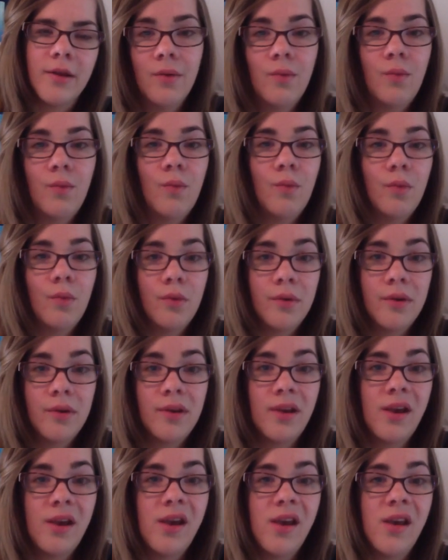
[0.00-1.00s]
So we'll
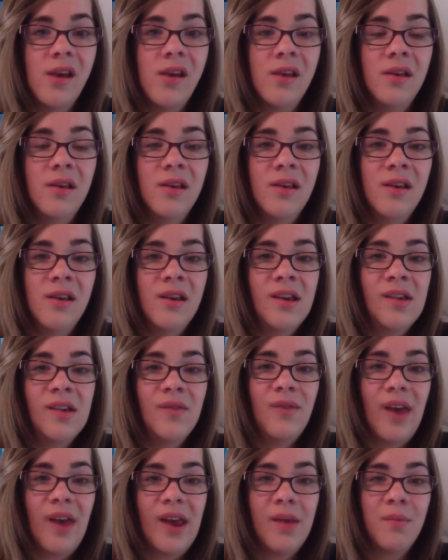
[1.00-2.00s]
see
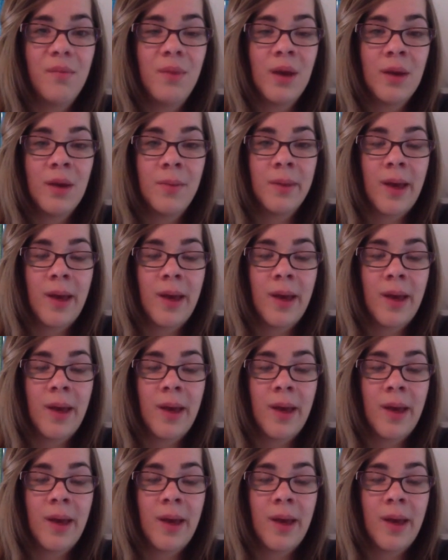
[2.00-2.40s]
if I can pick up